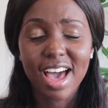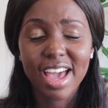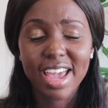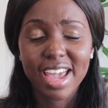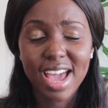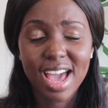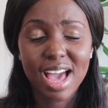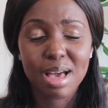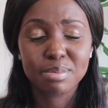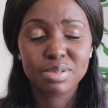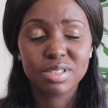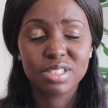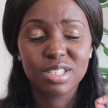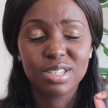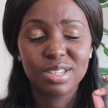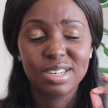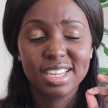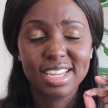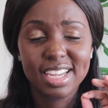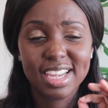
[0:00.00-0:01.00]
I
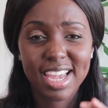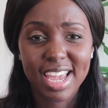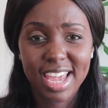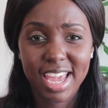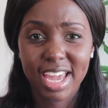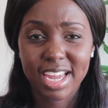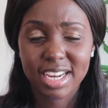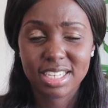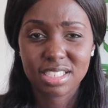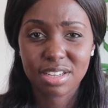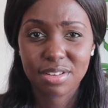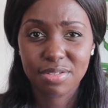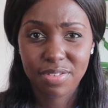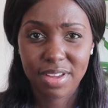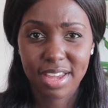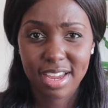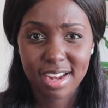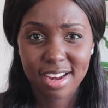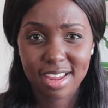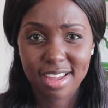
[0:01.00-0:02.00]
absolutely hate
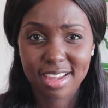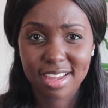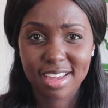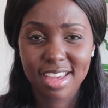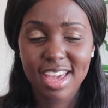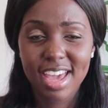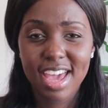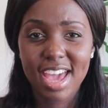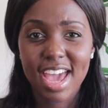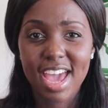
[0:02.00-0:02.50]
failing.